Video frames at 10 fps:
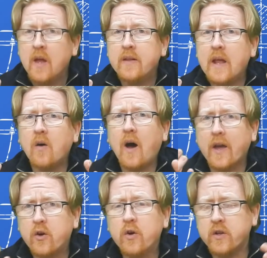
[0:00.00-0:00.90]
Now, I
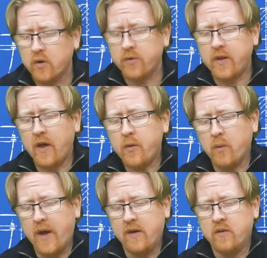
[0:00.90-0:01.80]
could go the other
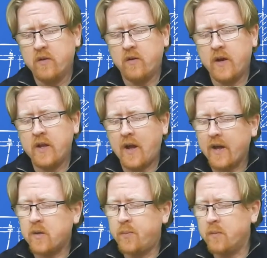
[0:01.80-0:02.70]
way, all right?
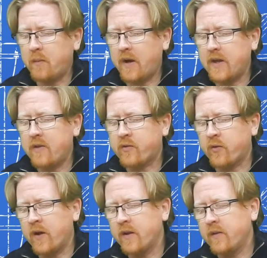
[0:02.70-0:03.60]
I could put my
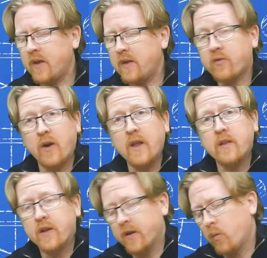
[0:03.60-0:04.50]
Easter
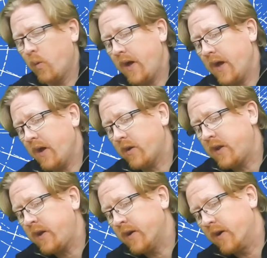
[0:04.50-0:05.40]
Island head way out
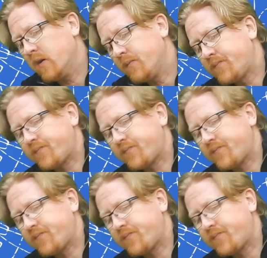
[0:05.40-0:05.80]
here,